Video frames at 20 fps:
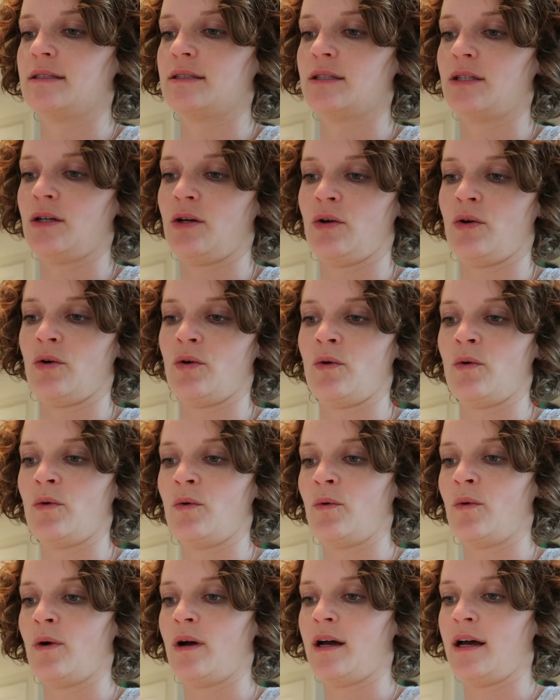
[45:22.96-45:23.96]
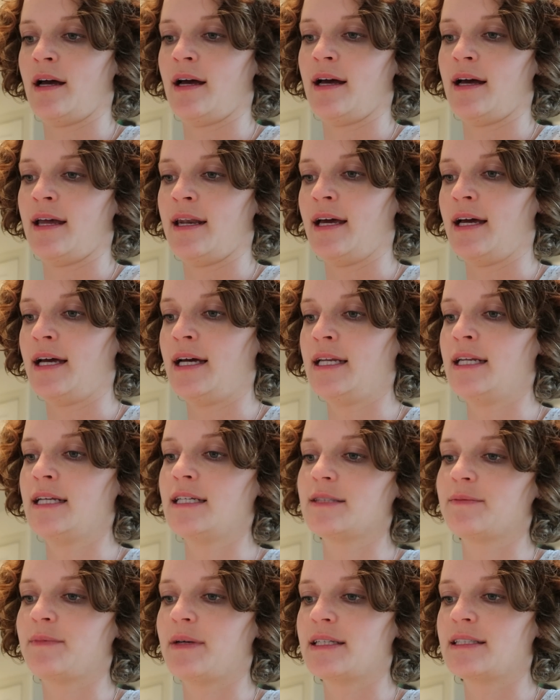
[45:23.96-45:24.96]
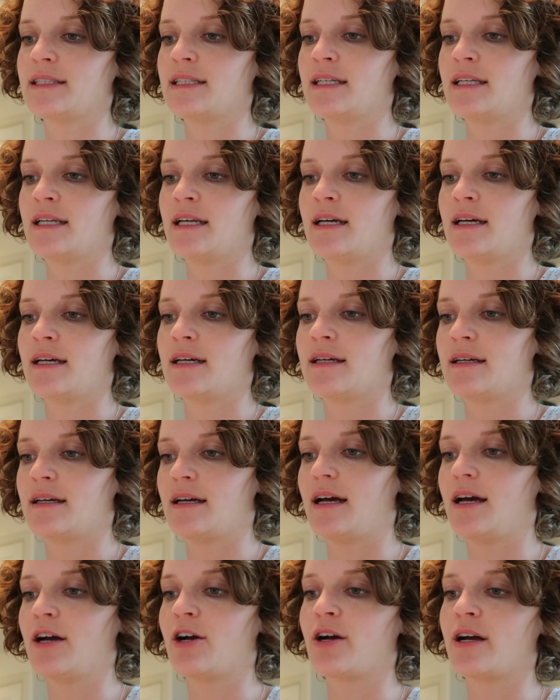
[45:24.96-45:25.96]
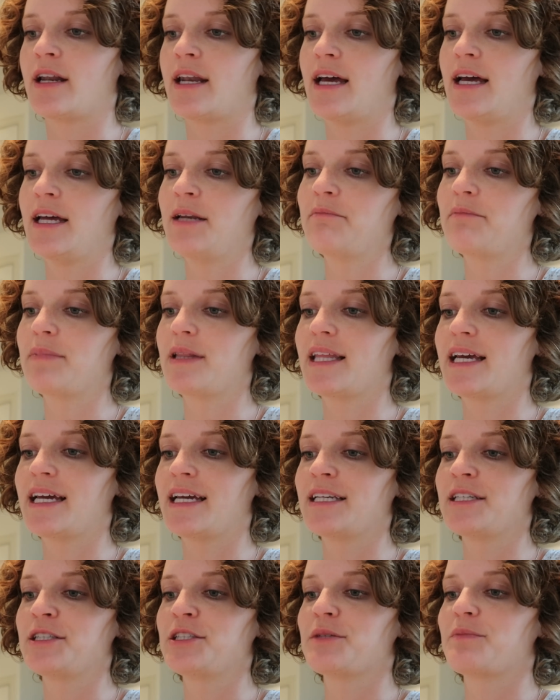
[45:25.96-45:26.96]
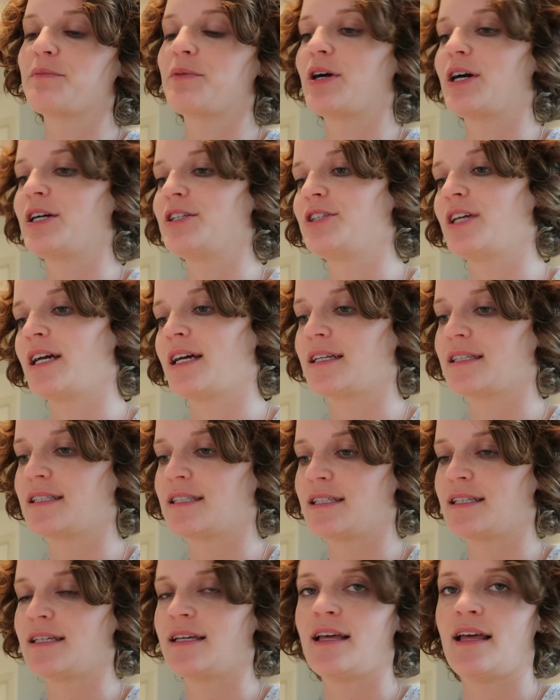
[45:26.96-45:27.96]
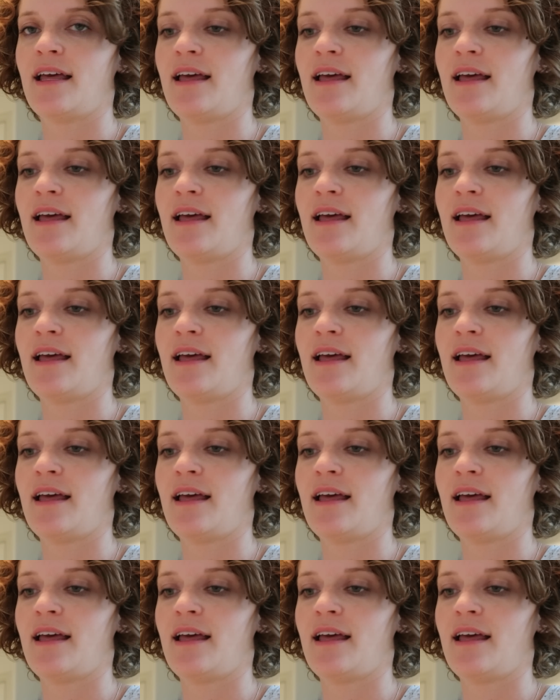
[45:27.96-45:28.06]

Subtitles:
So an unexpected or an unplanned project